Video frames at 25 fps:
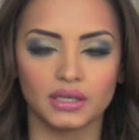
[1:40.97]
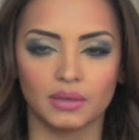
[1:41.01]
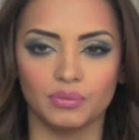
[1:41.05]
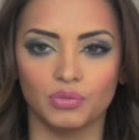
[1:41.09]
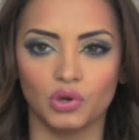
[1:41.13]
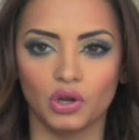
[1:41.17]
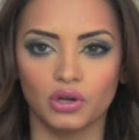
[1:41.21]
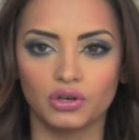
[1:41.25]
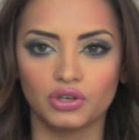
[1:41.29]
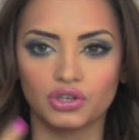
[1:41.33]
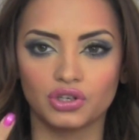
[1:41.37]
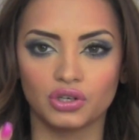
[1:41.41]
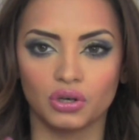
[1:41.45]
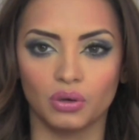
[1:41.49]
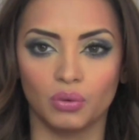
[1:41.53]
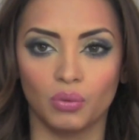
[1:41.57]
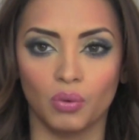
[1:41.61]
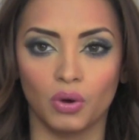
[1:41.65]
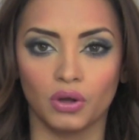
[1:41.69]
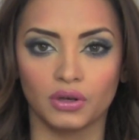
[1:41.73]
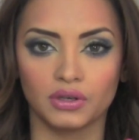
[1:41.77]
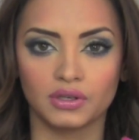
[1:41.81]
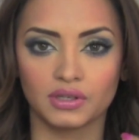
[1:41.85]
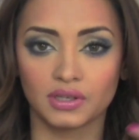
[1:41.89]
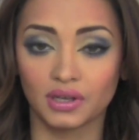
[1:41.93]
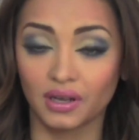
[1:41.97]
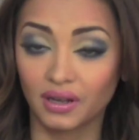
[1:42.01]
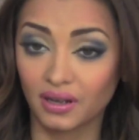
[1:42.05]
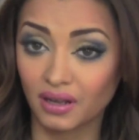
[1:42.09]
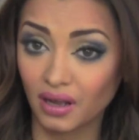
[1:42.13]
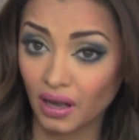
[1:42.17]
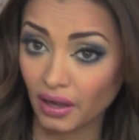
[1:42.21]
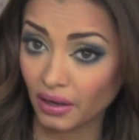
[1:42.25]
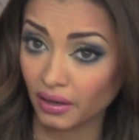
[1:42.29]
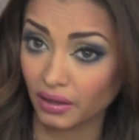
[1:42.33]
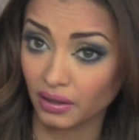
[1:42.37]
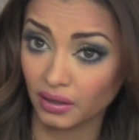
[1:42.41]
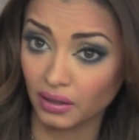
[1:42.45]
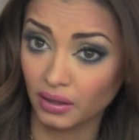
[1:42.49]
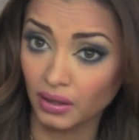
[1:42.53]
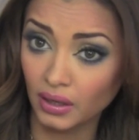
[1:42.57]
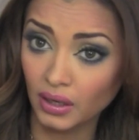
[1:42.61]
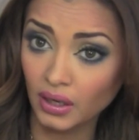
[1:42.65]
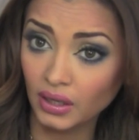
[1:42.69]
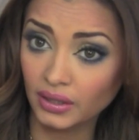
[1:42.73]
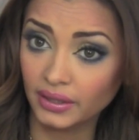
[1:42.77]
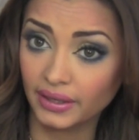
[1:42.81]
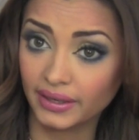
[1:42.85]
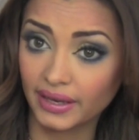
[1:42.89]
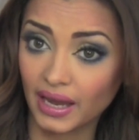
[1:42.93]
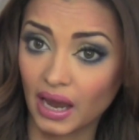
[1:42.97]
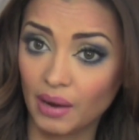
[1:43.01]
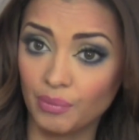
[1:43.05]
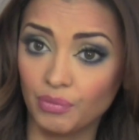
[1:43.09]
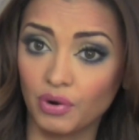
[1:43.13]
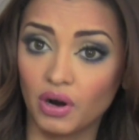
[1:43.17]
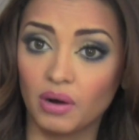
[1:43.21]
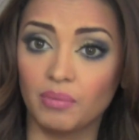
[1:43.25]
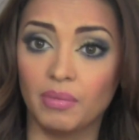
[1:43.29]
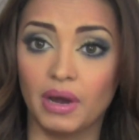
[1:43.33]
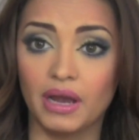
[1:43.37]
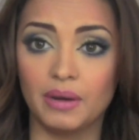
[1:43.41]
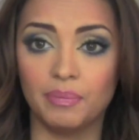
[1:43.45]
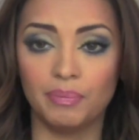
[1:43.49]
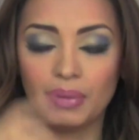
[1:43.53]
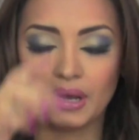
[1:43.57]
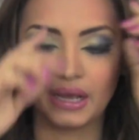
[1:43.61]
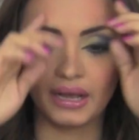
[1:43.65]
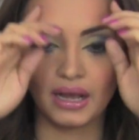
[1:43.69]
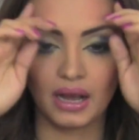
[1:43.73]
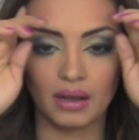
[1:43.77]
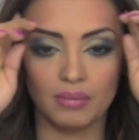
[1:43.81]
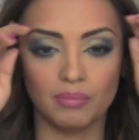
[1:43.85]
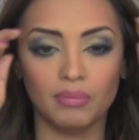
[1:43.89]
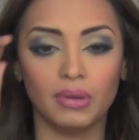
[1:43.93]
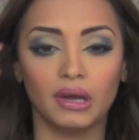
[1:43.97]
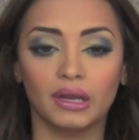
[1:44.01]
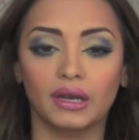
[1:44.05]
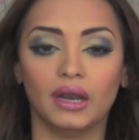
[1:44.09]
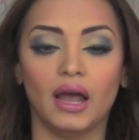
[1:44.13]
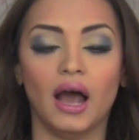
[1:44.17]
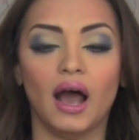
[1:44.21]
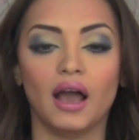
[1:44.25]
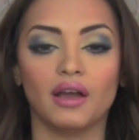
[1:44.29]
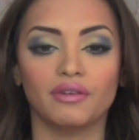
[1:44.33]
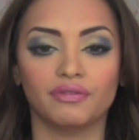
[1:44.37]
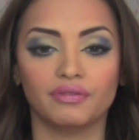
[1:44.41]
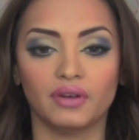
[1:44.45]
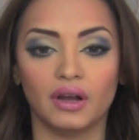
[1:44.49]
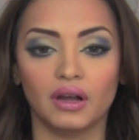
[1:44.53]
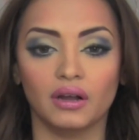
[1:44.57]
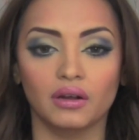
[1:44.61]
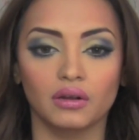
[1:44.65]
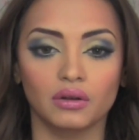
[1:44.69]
I'm not sure what color the camera might pick up, but I've